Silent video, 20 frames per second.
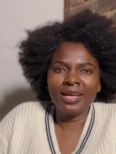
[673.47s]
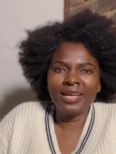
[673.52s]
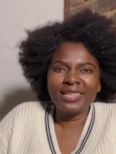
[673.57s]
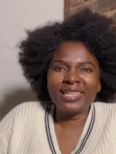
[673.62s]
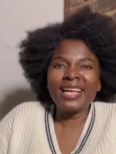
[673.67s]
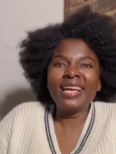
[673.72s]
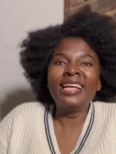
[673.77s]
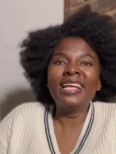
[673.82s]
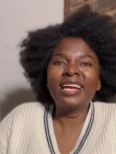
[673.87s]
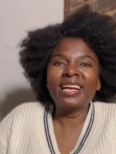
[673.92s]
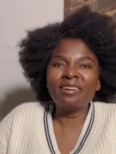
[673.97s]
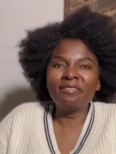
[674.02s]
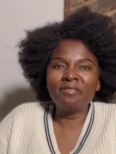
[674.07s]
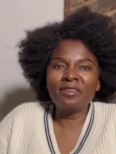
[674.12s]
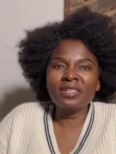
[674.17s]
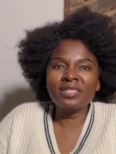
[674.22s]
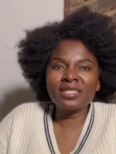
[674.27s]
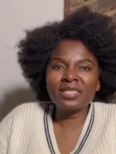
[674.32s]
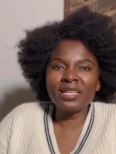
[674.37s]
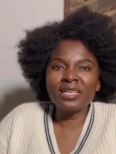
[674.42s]
that he
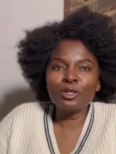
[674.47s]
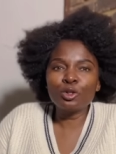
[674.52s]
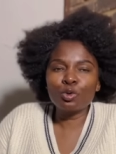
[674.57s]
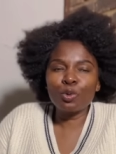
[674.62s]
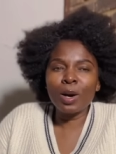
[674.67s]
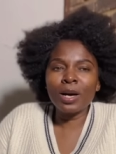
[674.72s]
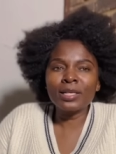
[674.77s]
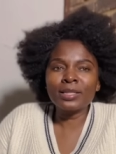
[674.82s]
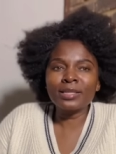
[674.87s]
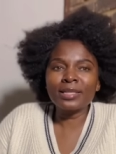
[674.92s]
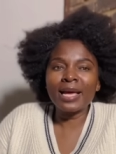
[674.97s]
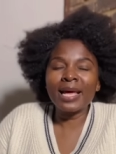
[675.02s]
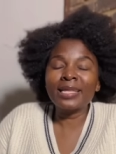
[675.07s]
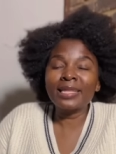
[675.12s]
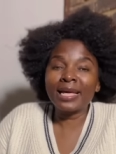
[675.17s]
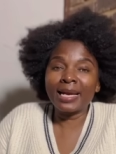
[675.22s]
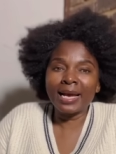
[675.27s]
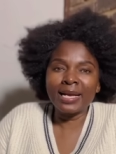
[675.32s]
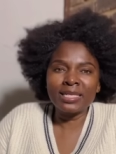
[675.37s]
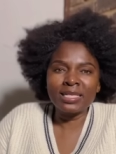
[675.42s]
reveals things to us at
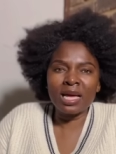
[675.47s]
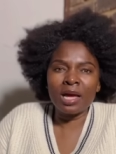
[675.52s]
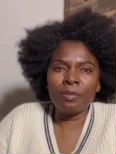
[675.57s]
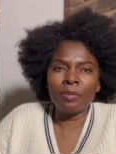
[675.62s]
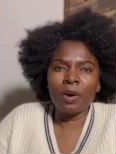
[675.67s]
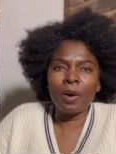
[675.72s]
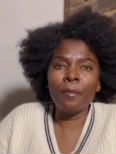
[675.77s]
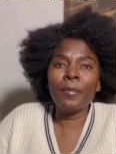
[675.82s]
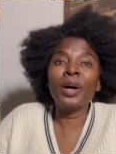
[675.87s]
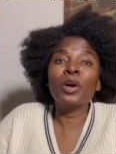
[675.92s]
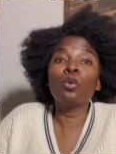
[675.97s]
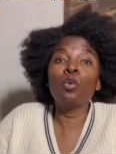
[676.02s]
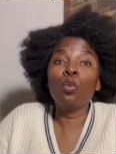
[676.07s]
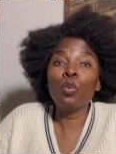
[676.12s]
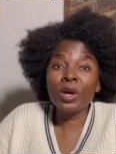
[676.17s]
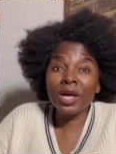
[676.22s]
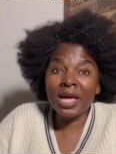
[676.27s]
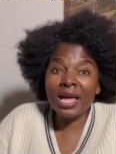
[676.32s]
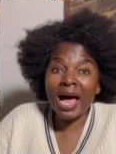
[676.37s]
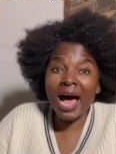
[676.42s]
the right time. But
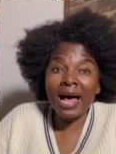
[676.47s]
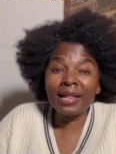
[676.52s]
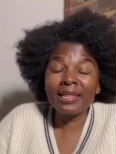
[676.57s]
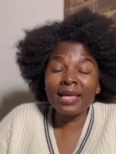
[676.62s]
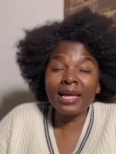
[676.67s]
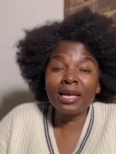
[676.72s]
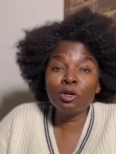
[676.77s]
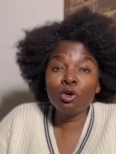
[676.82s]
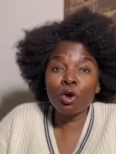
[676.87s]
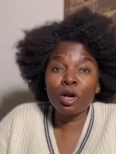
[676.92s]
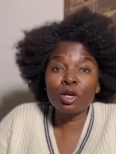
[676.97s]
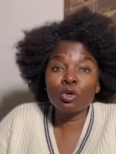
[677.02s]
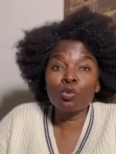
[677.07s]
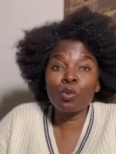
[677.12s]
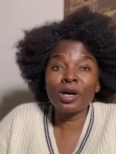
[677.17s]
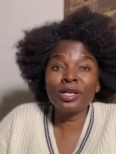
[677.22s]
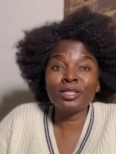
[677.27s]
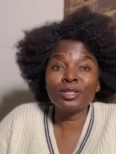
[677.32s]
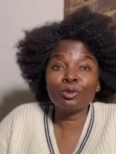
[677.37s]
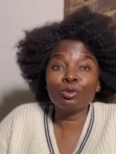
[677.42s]
we are the ignorant
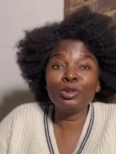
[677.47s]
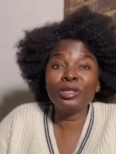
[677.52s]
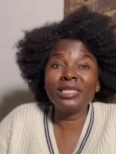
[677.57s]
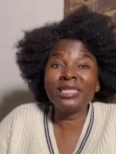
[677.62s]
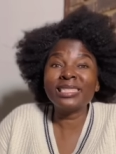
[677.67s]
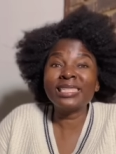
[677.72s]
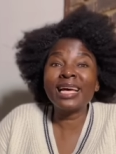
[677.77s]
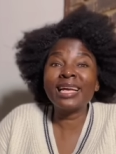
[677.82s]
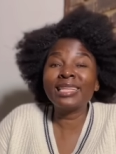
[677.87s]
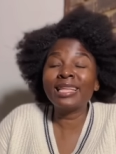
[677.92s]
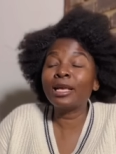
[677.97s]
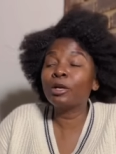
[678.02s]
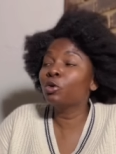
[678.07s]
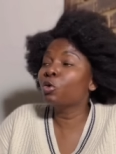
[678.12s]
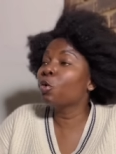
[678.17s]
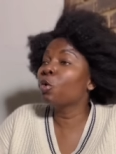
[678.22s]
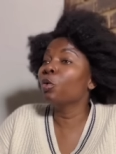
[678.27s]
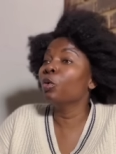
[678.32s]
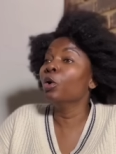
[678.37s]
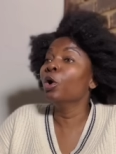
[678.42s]
ones who decide that,
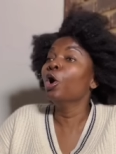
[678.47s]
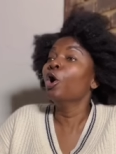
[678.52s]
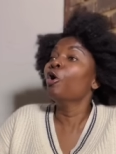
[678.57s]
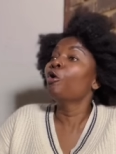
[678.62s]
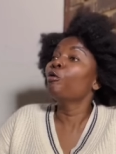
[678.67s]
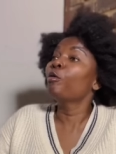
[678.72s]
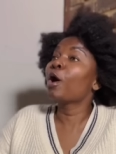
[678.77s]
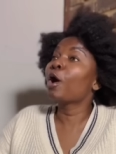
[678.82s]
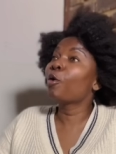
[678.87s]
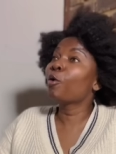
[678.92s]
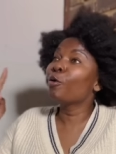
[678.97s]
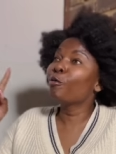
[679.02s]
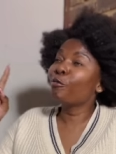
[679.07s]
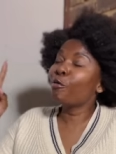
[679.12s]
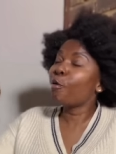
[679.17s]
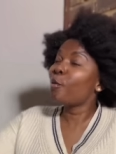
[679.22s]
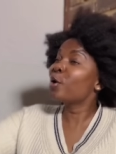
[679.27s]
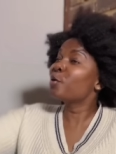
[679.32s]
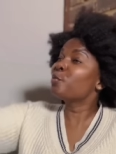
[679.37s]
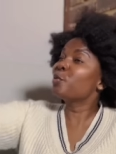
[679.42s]
no, we're going
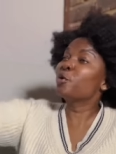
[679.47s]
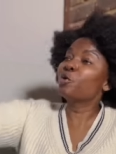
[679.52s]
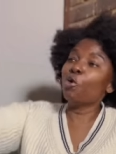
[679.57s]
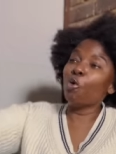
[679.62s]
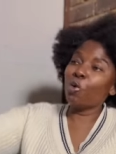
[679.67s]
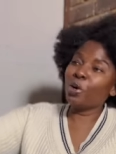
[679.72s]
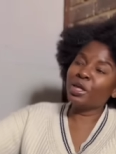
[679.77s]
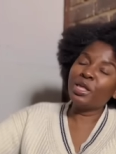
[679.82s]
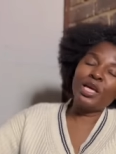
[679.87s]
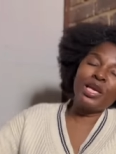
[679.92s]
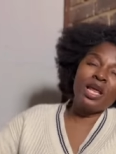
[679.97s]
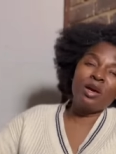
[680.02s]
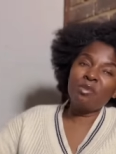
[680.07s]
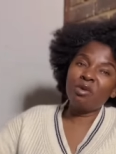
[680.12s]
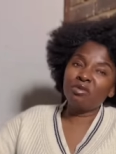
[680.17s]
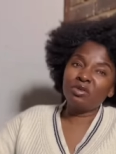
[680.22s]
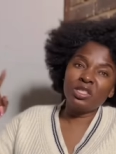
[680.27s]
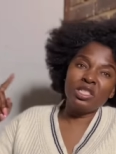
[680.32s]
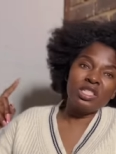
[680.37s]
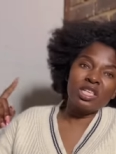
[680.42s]
forward, we go in the name
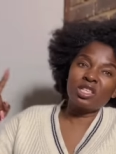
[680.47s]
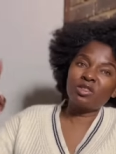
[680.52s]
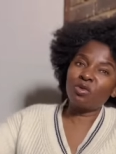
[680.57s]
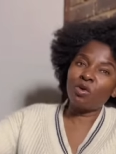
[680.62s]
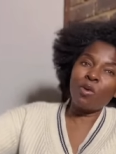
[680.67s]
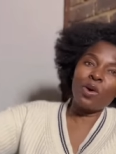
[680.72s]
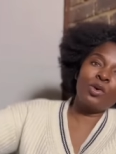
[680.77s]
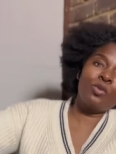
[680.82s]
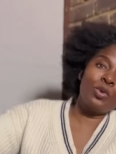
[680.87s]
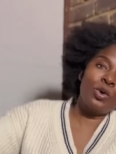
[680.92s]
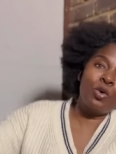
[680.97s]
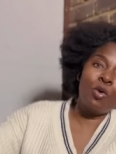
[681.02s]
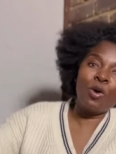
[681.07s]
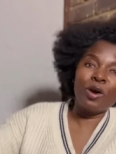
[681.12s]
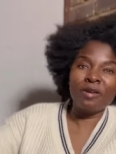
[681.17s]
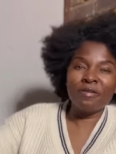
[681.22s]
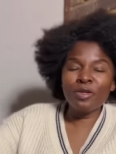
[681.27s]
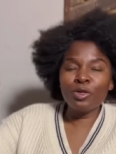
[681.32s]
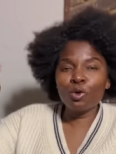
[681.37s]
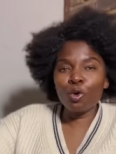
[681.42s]
of Jesus, forward we go,
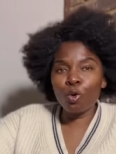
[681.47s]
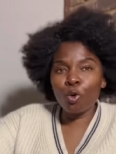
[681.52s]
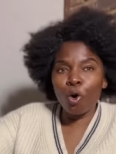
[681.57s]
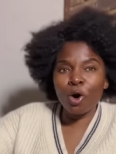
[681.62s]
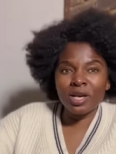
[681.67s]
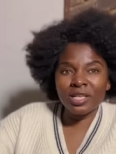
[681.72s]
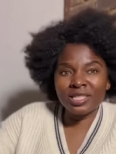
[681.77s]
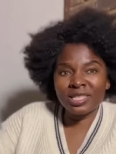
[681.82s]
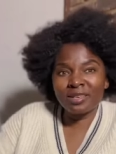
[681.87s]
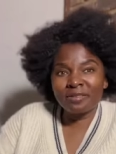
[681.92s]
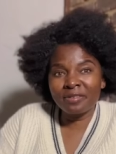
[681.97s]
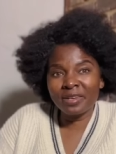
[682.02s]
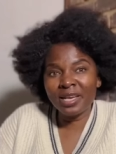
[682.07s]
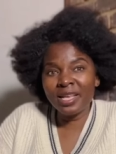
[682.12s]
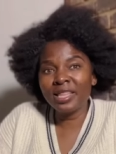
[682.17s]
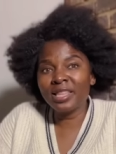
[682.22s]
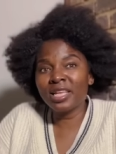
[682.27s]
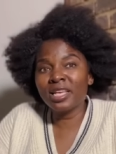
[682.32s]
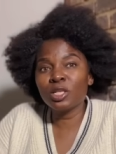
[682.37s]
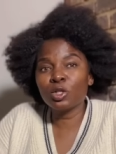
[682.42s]
even though God is
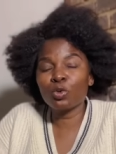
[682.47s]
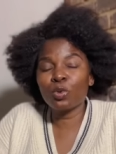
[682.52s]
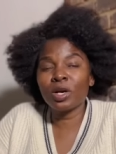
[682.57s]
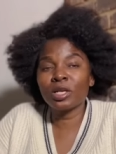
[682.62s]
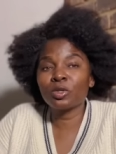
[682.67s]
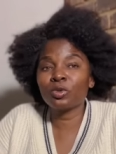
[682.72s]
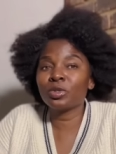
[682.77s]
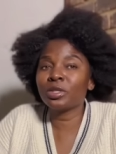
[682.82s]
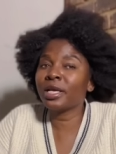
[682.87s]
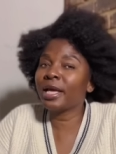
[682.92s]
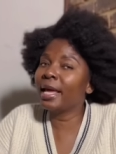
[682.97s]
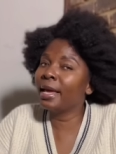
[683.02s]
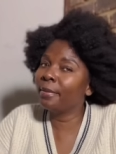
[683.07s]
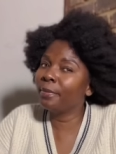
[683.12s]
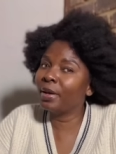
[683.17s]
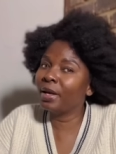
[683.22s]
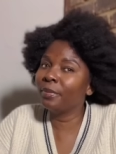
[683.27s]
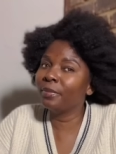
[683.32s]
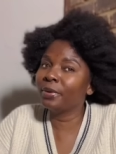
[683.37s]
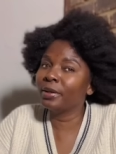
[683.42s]
revealing things to us to say, hey,
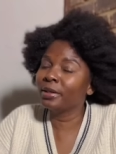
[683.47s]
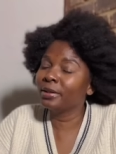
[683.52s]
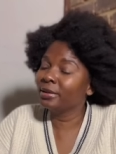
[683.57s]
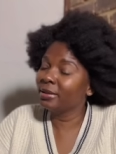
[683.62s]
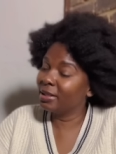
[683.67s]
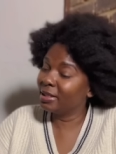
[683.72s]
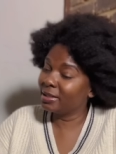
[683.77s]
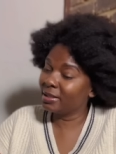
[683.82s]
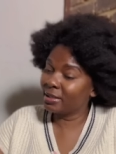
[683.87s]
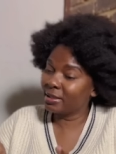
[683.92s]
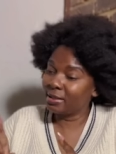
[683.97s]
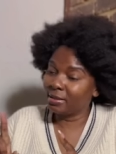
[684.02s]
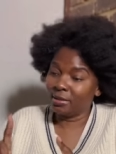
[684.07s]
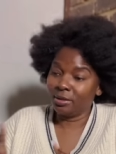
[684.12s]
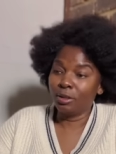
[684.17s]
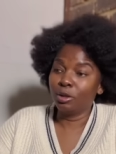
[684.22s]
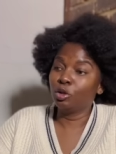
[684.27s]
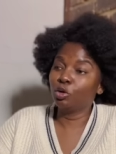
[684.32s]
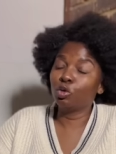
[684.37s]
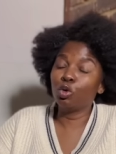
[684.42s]
babe, listen,
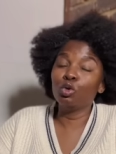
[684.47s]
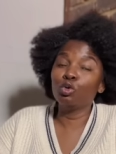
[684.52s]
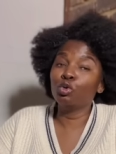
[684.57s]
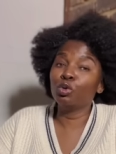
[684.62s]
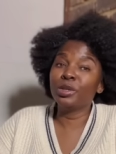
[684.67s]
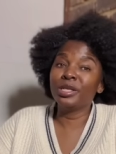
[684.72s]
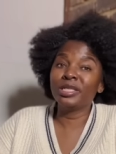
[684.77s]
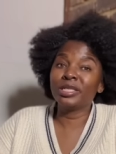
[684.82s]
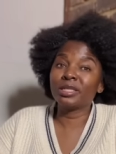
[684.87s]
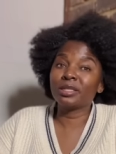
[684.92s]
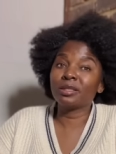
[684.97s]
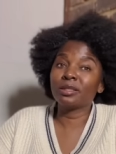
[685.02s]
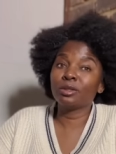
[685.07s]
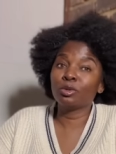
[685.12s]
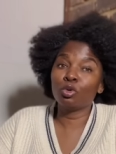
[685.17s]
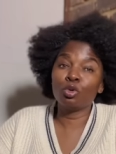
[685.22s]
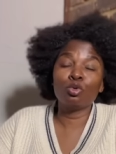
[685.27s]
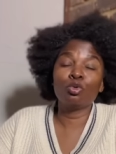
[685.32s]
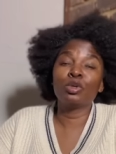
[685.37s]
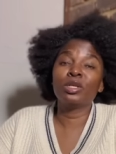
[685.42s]
don't do this,
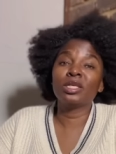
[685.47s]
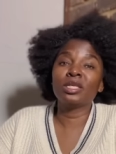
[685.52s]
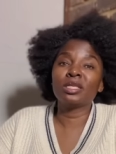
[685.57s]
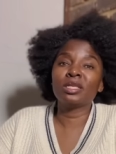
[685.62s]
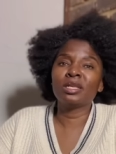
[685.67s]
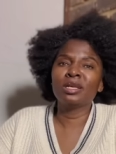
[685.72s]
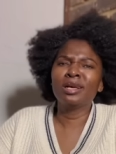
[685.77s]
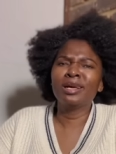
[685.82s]
don't do this.